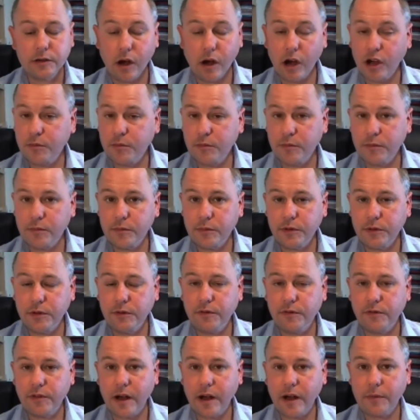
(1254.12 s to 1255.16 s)
So I hope
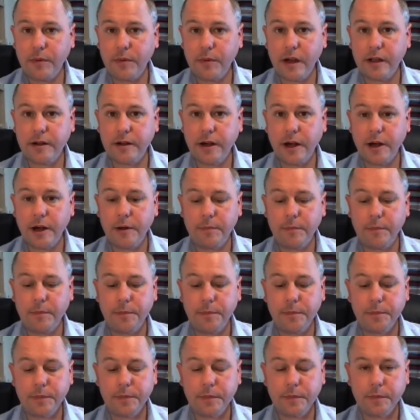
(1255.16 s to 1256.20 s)
you found that
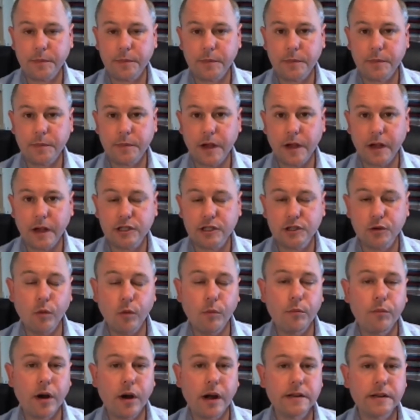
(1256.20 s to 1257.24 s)
that
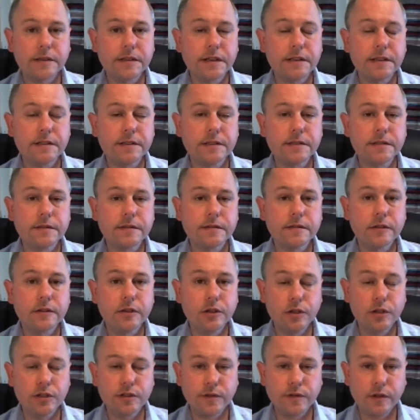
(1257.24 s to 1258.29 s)
short practice
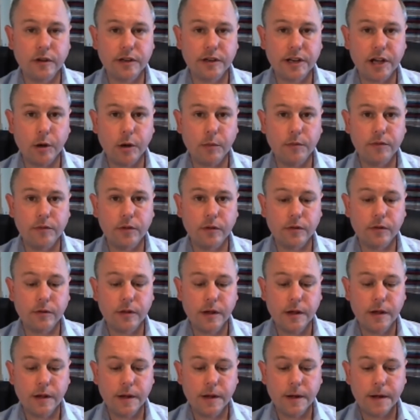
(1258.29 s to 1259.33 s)
useful and
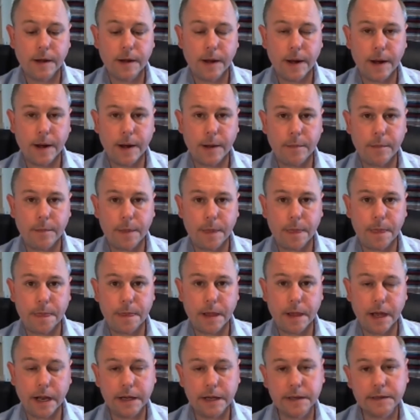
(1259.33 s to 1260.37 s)
helpful.
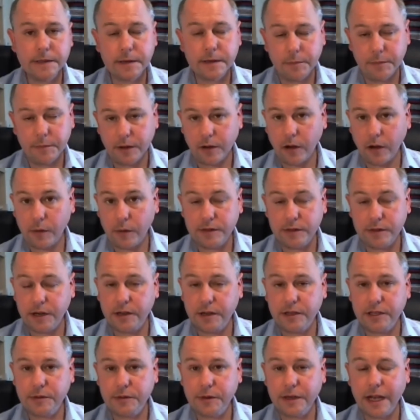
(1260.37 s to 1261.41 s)
It is something I
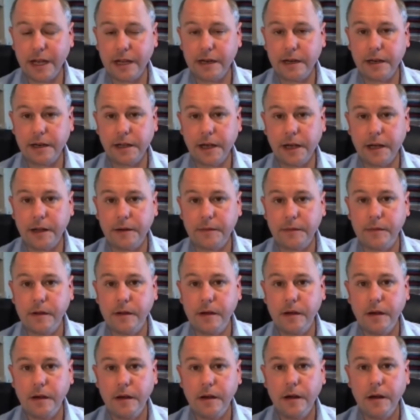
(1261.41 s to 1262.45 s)
return to again and
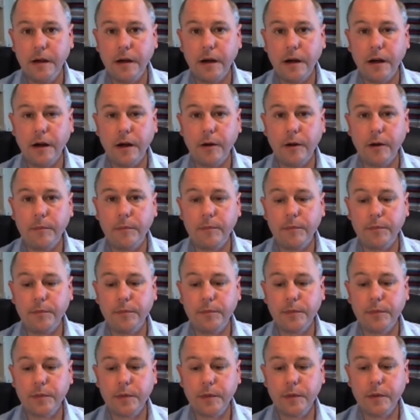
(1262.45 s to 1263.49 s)
again,
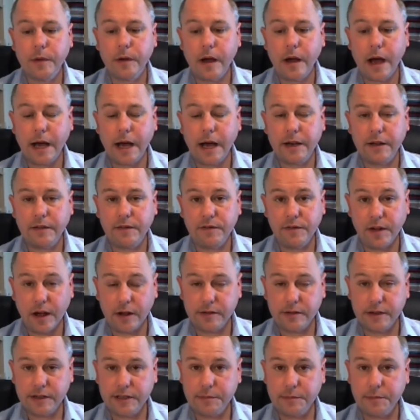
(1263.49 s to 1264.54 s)
and have
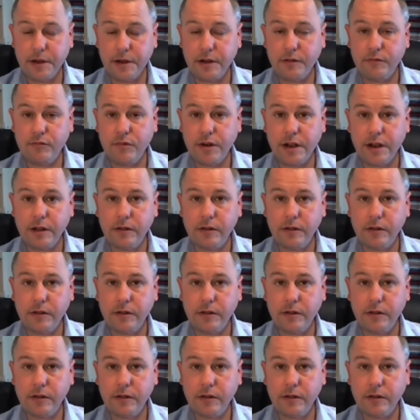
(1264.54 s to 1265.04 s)
found it to be a